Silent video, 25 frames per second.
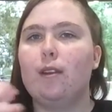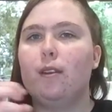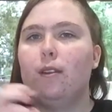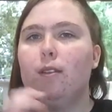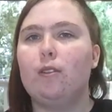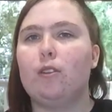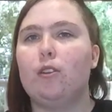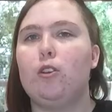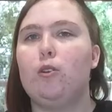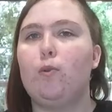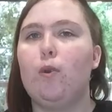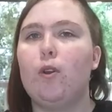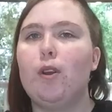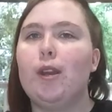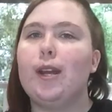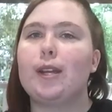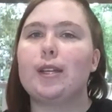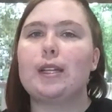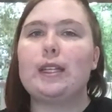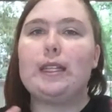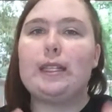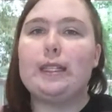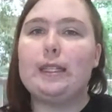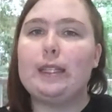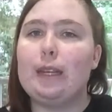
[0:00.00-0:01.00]
so you won't
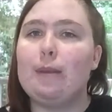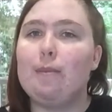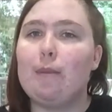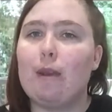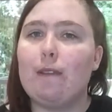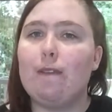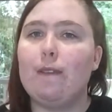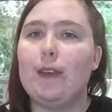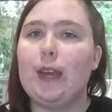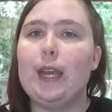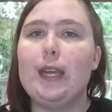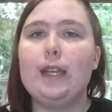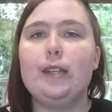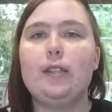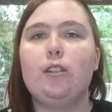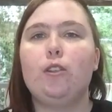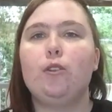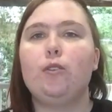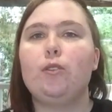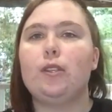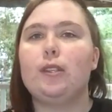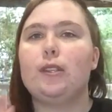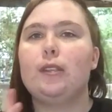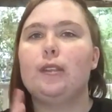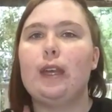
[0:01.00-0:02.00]
actually see my face,
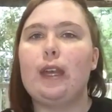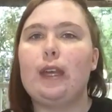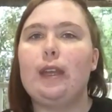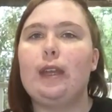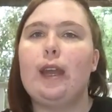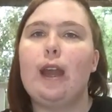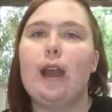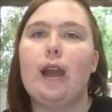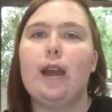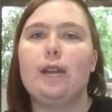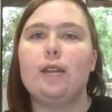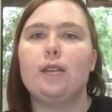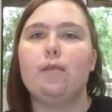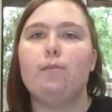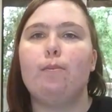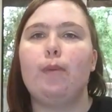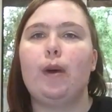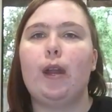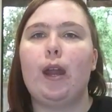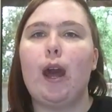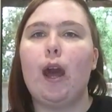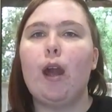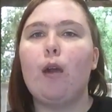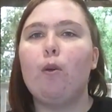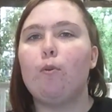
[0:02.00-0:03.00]
you'll just see the item,
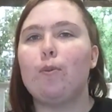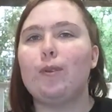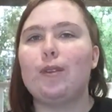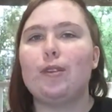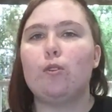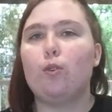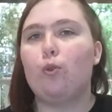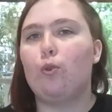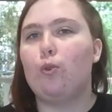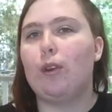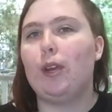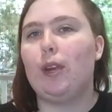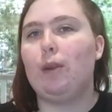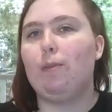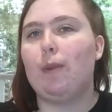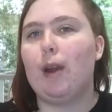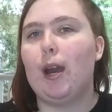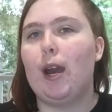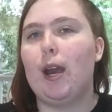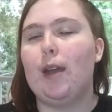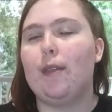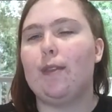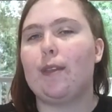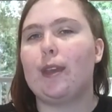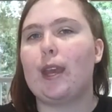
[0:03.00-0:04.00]
but I will be talking
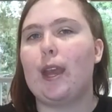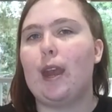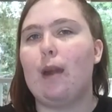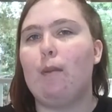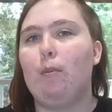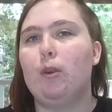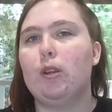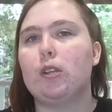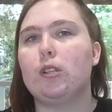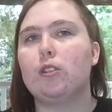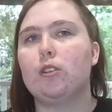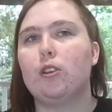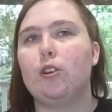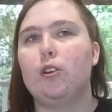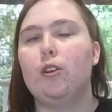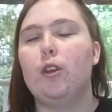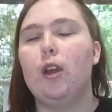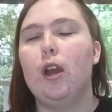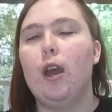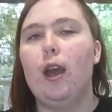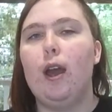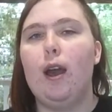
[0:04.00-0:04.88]
behind the camera, so